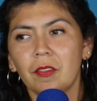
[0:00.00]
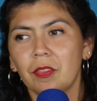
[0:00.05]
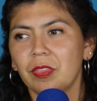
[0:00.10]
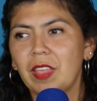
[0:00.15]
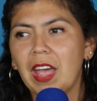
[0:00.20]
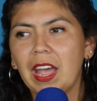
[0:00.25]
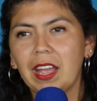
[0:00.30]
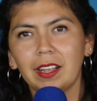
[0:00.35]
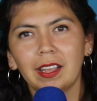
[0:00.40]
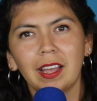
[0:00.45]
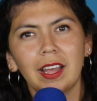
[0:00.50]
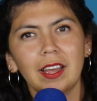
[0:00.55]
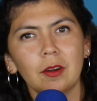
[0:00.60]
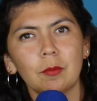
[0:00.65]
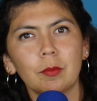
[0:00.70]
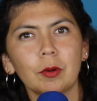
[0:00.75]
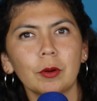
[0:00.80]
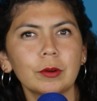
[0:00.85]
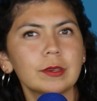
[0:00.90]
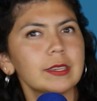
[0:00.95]
that kind
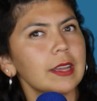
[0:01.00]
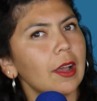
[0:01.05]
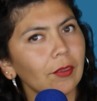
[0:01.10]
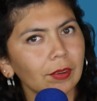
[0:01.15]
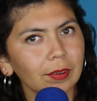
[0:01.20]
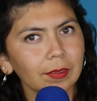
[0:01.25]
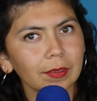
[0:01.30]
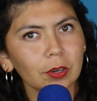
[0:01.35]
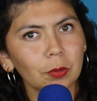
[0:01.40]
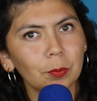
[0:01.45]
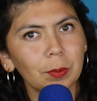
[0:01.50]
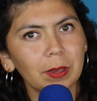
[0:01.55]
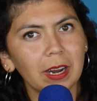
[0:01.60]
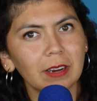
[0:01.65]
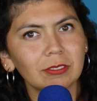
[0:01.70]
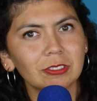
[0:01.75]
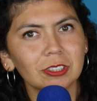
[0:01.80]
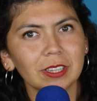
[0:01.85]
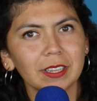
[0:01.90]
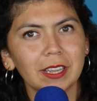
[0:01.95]
of broke down a little bit
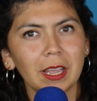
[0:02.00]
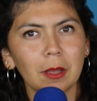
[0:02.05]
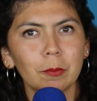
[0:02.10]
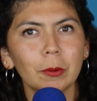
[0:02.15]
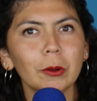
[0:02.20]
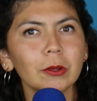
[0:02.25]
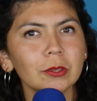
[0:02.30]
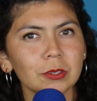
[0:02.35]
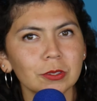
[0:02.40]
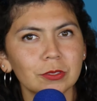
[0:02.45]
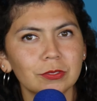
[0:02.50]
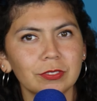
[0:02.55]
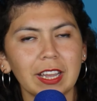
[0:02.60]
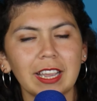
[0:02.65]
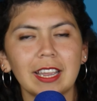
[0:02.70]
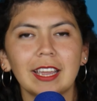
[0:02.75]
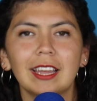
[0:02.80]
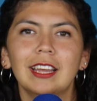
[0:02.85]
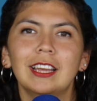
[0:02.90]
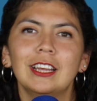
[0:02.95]
after the Kambosos
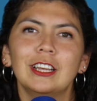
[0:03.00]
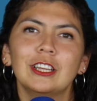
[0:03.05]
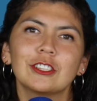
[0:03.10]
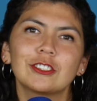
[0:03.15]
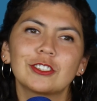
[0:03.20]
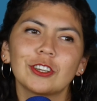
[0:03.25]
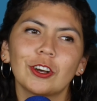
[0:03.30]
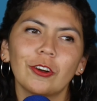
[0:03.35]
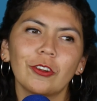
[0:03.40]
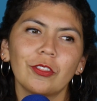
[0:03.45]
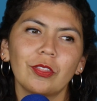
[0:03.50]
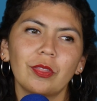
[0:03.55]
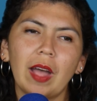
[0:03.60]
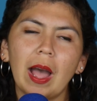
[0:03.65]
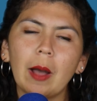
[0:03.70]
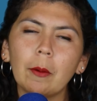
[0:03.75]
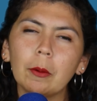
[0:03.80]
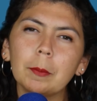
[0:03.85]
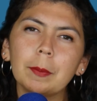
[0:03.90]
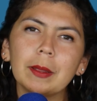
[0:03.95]
fight. So
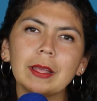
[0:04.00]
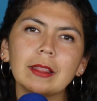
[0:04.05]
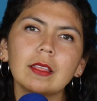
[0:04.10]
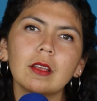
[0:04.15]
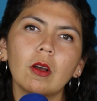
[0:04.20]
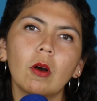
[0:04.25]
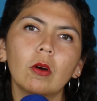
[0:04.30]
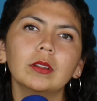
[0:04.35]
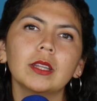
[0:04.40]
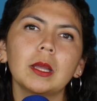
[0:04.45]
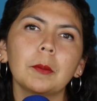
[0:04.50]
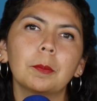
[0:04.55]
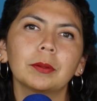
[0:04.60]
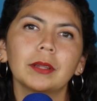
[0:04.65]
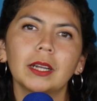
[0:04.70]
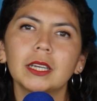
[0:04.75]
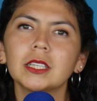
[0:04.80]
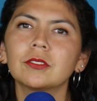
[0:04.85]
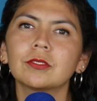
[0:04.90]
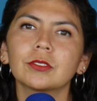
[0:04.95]
that would be the only
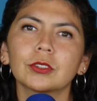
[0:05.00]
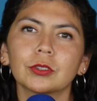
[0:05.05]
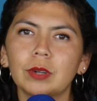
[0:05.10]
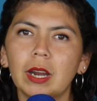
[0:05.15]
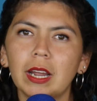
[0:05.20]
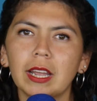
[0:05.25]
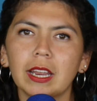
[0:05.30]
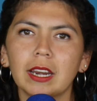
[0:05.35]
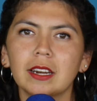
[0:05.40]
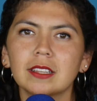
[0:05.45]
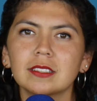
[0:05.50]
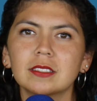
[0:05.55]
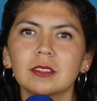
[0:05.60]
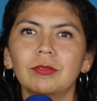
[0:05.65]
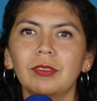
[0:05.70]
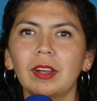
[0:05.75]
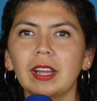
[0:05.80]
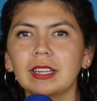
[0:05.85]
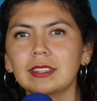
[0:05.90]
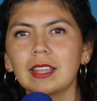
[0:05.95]
plus for Ryan is the
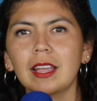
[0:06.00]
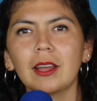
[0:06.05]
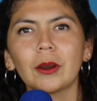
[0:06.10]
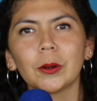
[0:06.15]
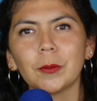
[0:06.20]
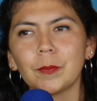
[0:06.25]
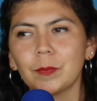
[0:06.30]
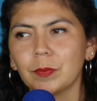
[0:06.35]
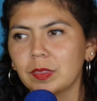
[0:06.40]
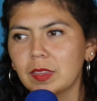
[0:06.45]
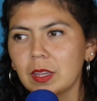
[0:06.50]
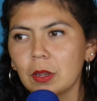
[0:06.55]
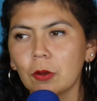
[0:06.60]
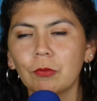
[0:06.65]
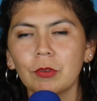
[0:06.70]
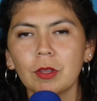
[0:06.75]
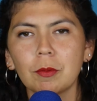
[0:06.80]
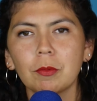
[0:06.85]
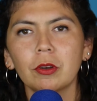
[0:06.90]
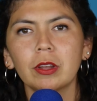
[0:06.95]
fact that
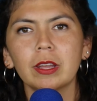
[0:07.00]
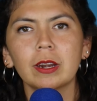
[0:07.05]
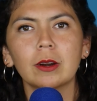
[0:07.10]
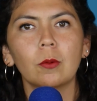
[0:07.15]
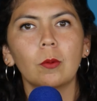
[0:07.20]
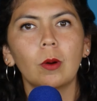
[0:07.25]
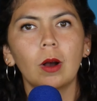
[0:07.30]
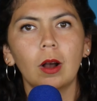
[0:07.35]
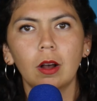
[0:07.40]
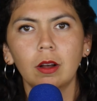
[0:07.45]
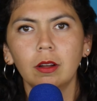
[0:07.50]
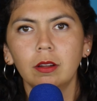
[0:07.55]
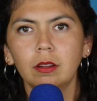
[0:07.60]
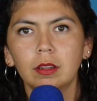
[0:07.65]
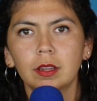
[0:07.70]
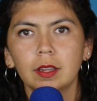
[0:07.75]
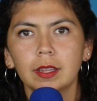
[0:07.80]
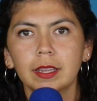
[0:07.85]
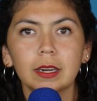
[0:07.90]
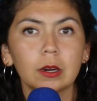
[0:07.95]
Teofimo hit a wall
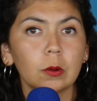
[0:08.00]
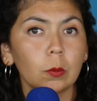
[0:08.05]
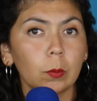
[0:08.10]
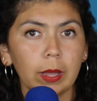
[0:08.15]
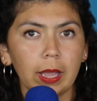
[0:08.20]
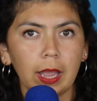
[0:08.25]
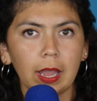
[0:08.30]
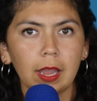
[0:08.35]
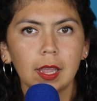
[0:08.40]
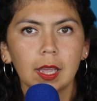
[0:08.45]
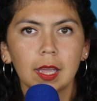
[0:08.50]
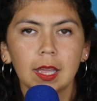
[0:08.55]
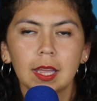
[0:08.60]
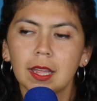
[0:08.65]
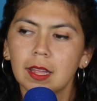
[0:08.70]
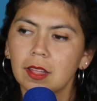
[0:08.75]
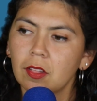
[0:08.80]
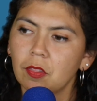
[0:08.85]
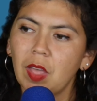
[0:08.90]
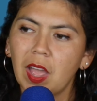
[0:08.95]
in a way
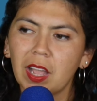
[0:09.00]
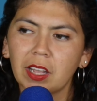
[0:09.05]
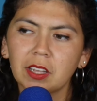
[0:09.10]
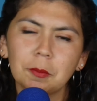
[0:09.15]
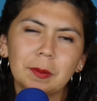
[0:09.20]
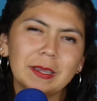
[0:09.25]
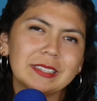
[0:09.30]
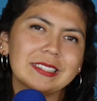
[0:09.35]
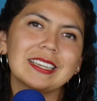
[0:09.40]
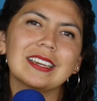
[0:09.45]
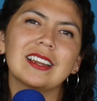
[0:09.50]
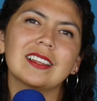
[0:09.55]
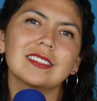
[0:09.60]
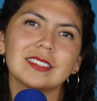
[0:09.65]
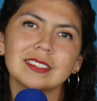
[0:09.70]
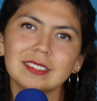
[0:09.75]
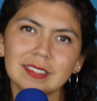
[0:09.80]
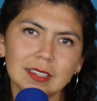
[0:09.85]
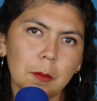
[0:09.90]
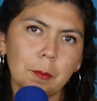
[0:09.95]
that could be seen as
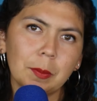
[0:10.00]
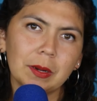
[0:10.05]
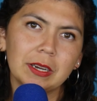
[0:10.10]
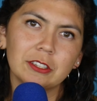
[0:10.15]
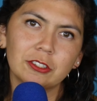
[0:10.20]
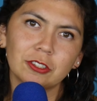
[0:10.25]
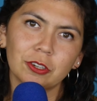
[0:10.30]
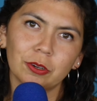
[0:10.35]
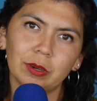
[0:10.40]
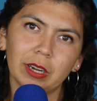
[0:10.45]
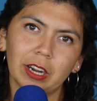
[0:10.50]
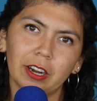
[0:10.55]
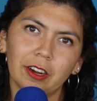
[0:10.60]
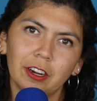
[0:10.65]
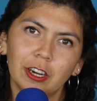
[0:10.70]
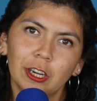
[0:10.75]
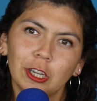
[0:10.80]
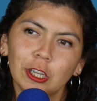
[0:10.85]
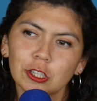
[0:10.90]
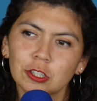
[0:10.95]
a slump in his career.
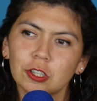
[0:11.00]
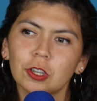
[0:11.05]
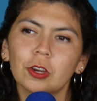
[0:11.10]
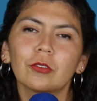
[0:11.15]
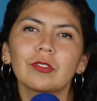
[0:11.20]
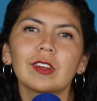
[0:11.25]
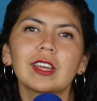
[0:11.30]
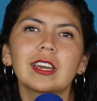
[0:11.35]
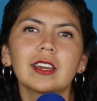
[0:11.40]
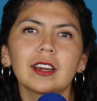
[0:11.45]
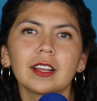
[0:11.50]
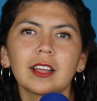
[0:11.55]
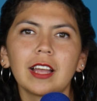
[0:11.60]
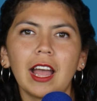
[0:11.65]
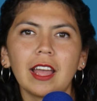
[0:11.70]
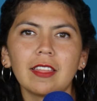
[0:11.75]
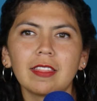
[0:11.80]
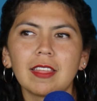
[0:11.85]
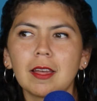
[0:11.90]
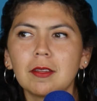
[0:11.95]
So you're fighting a
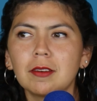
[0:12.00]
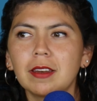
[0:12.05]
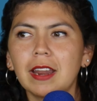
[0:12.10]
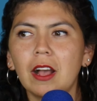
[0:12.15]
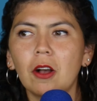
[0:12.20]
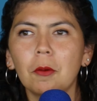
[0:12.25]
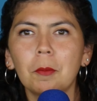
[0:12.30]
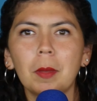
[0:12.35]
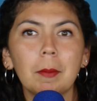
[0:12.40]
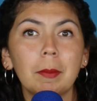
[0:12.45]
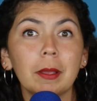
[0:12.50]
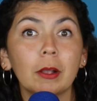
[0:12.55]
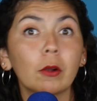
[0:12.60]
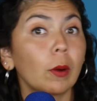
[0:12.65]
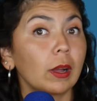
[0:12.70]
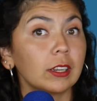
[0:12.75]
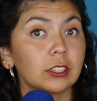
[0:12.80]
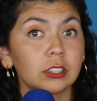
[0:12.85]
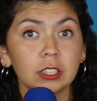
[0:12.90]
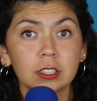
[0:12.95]
guy that now maybe
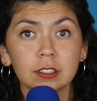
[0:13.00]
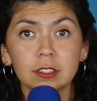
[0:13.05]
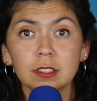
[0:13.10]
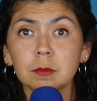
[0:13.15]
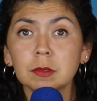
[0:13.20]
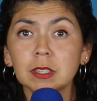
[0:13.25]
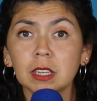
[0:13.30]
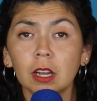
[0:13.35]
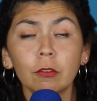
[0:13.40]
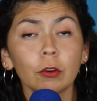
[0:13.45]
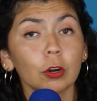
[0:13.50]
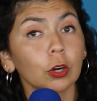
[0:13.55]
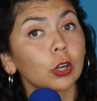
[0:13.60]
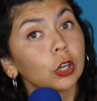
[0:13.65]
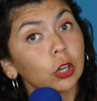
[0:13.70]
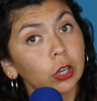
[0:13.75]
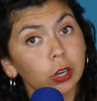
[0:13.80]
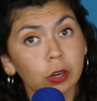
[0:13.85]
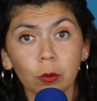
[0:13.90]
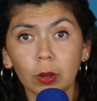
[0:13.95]
questions himself or
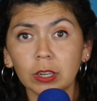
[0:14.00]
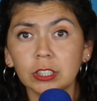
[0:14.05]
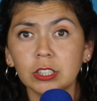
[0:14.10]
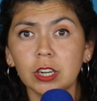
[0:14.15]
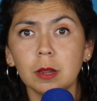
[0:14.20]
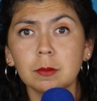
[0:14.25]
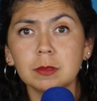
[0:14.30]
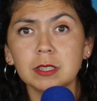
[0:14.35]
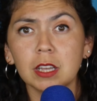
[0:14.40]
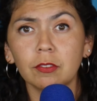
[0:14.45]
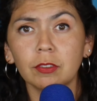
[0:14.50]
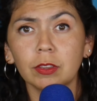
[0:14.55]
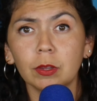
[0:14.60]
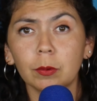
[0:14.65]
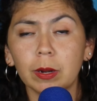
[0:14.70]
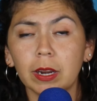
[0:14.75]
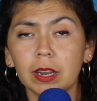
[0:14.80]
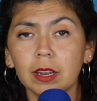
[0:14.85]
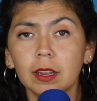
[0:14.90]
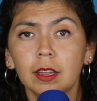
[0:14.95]
could question himself in
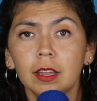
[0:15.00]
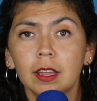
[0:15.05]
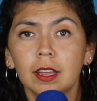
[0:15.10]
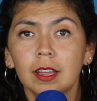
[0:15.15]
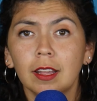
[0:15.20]
the ring.